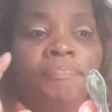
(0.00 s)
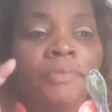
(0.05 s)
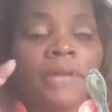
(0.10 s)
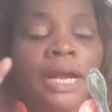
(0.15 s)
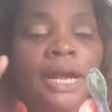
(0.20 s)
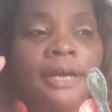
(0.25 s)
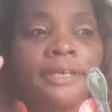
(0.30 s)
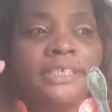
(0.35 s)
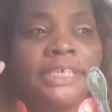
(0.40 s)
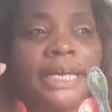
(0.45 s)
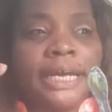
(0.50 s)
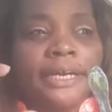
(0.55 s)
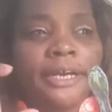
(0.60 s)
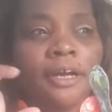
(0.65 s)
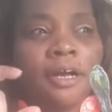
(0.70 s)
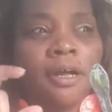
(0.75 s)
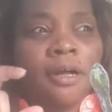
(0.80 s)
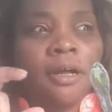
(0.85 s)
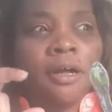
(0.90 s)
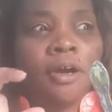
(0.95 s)
I used to get
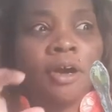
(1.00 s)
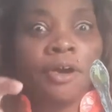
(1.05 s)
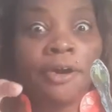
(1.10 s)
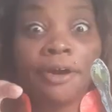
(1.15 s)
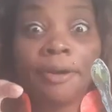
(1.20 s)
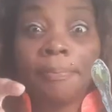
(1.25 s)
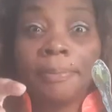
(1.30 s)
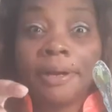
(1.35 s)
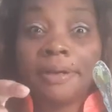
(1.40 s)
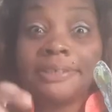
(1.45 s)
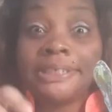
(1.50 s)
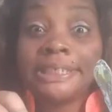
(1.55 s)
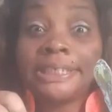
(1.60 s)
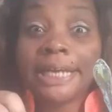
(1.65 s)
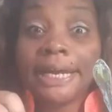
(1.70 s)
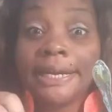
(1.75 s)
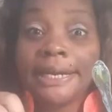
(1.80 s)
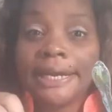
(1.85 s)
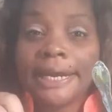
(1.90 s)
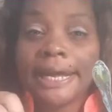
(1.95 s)
the caramel
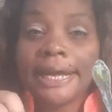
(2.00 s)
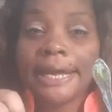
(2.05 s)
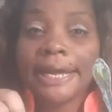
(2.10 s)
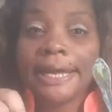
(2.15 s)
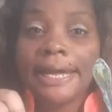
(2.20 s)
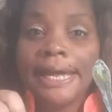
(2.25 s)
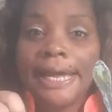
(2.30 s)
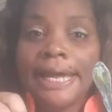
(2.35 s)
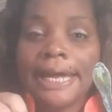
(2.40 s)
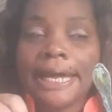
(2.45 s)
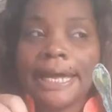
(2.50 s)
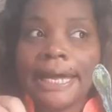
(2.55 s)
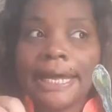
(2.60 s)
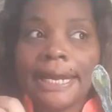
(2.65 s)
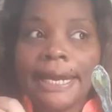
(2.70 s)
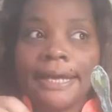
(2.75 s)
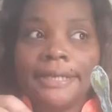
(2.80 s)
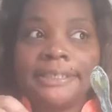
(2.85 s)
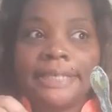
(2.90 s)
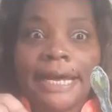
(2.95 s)
sundae,
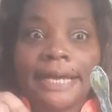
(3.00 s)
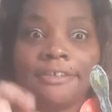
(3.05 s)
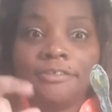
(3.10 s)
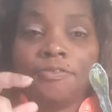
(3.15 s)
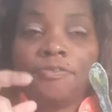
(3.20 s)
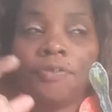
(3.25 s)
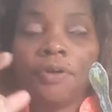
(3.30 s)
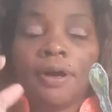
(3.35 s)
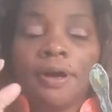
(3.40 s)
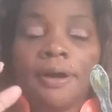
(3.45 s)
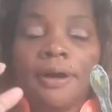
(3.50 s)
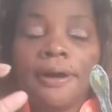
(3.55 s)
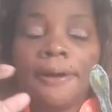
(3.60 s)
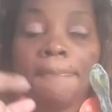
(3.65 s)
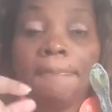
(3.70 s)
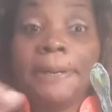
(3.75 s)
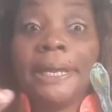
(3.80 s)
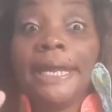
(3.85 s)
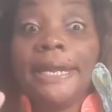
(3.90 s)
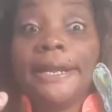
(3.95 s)
and I used to ask them for
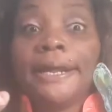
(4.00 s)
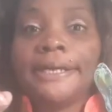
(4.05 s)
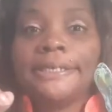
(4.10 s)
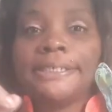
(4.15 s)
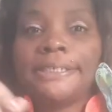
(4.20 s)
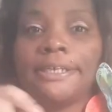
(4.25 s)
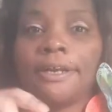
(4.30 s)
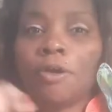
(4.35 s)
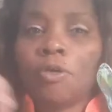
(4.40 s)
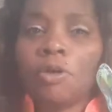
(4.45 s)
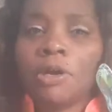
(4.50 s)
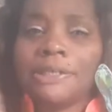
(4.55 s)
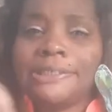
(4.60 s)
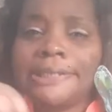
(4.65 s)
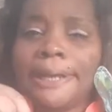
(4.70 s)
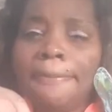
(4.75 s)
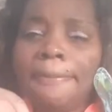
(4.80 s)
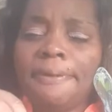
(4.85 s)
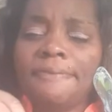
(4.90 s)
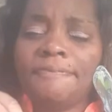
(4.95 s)
peanuts to go on the
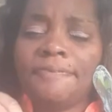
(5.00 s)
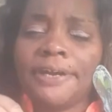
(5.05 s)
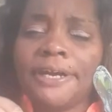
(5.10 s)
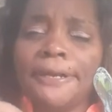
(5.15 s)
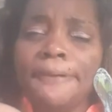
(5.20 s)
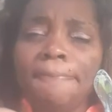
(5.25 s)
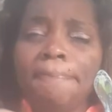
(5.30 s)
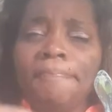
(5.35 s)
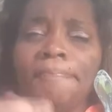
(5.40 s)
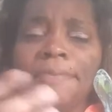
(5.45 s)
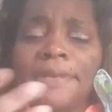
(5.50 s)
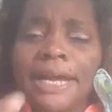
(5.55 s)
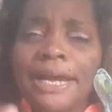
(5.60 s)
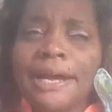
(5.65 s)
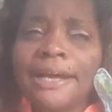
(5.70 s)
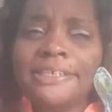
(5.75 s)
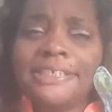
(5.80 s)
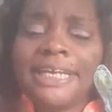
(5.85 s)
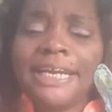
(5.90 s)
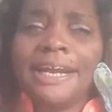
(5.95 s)
top of it.
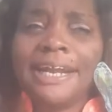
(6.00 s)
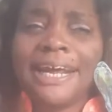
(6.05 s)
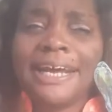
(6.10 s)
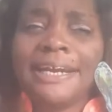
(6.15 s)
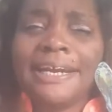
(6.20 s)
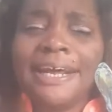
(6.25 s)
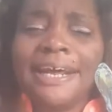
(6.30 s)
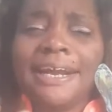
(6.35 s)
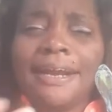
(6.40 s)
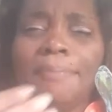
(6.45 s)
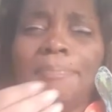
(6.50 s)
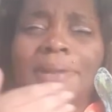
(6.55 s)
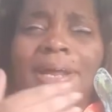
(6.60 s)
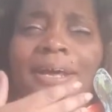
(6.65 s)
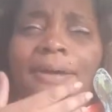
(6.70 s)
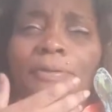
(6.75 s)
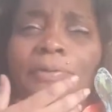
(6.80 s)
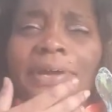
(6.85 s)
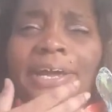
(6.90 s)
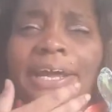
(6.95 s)
I used to eat it like that. I'm
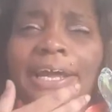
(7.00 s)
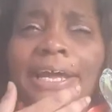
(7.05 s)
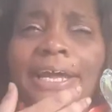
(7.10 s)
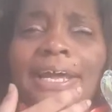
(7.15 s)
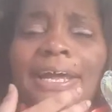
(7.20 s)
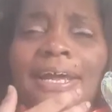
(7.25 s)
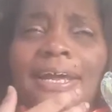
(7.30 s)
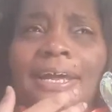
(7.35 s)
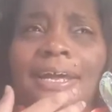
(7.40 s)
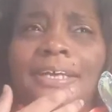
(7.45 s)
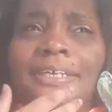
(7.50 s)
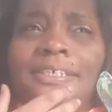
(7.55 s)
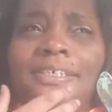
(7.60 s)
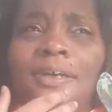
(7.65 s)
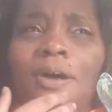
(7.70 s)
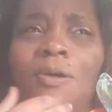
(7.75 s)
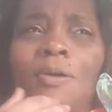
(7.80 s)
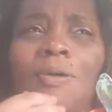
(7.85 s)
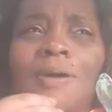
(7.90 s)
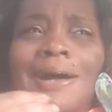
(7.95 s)
like, okay,
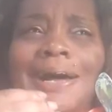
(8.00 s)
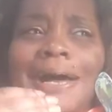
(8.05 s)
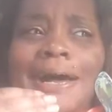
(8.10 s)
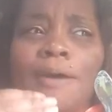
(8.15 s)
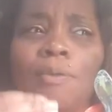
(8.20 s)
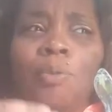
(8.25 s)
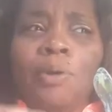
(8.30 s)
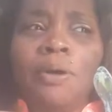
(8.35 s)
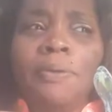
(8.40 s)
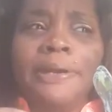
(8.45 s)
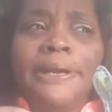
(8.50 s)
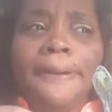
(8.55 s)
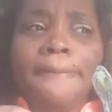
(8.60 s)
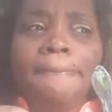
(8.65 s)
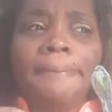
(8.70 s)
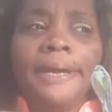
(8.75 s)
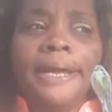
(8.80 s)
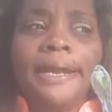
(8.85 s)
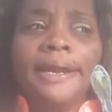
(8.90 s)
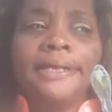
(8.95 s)
so I will eat
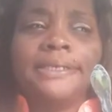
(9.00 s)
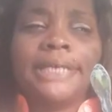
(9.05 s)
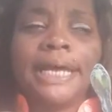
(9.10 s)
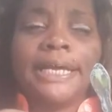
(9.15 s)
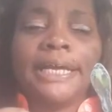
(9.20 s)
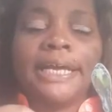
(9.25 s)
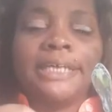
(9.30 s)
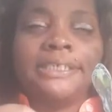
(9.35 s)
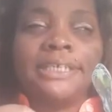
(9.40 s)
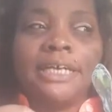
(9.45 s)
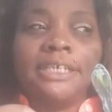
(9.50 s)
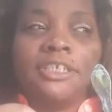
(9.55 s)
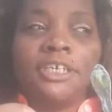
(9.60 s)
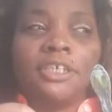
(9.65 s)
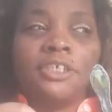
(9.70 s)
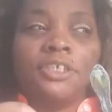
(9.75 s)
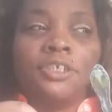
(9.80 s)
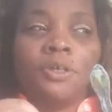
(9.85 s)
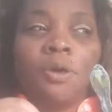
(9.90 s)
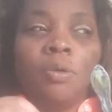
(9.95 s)
peanuts. I guess I
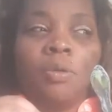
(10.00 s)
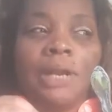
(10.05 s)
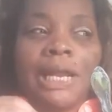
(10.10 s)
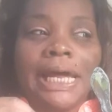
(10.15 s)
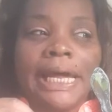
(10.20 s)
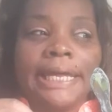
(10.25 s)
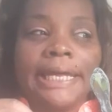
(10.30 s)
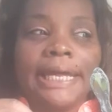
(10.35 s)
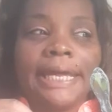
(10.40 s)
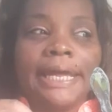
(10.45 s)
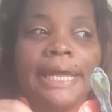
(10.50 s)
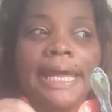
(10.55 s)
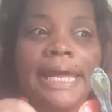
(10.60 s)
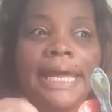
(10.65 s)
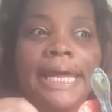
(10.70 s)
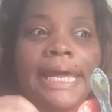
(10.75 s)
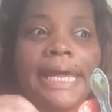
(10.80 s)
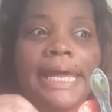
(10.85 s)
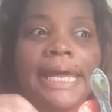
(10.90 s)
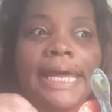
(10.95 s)
just don't like it
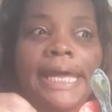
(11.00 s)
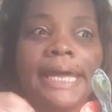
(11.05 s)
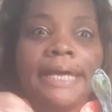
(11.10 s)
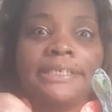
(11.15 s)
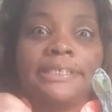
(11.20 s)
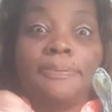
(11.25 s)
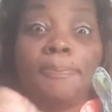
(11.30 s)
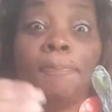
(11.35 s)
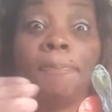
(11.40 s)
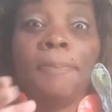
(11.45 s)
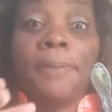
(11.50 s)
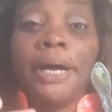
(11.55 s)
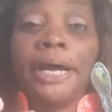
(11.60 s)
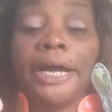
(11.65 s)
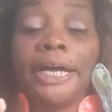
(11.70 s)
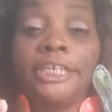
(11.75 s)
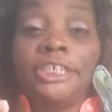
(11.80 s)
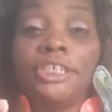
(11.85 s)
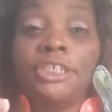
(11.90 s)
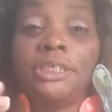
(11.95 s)
as
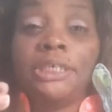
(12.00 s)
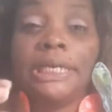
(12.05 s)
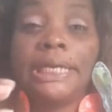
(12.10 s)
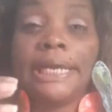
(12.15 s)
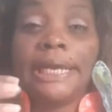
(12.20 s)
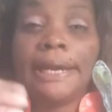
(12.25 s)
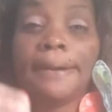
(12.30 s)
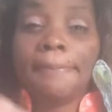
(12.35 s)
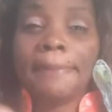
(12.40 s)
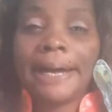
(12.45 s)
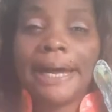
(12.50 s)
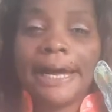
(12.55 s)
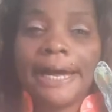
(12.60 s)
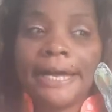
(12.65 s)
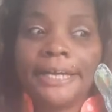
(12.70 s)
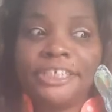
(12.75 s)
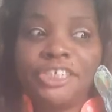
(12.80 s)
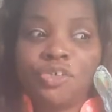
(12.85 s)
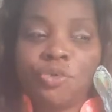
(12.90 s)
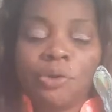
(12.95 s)
much in my
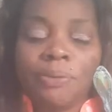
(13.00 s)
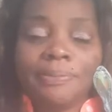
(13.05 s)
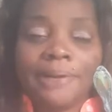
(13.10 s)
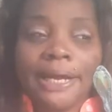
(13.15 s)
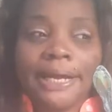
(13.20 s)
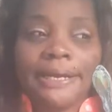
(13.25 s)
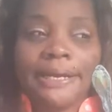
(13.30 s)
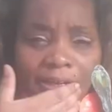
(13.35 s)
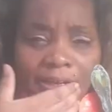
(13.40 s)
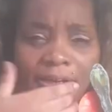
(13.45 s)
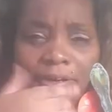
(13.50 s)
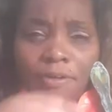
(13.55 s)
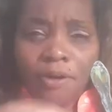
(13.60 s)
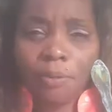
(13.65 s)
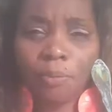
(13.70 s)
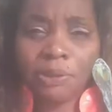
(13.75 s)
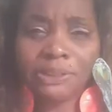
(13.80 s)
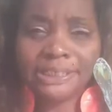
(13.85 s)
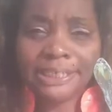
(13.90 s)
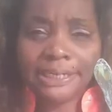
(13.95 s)
ice cream like that. You know,
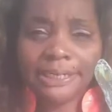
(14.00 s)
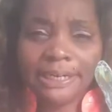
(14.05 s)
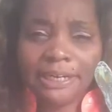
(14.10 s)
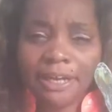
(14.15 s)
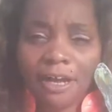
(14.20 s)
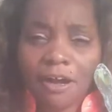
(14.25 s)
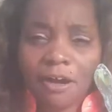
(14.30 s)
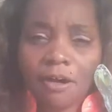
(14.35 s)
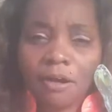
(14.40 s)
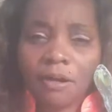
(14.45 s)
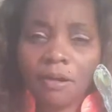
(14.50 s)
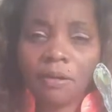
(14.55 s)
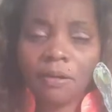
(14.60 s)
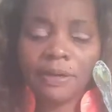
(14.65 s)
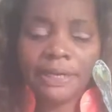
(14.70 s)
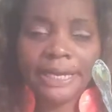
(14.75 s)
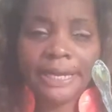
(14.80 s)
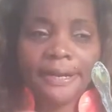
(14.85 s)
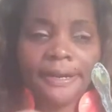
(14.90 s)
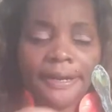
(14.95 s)
it wasn't
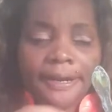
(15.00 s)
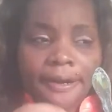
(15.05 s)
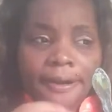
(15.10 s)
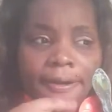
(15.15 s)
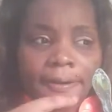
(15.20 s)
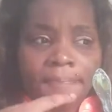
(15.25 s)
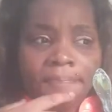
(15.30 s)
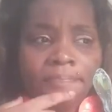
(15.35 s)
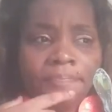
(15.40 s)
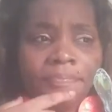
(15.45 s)
all in there.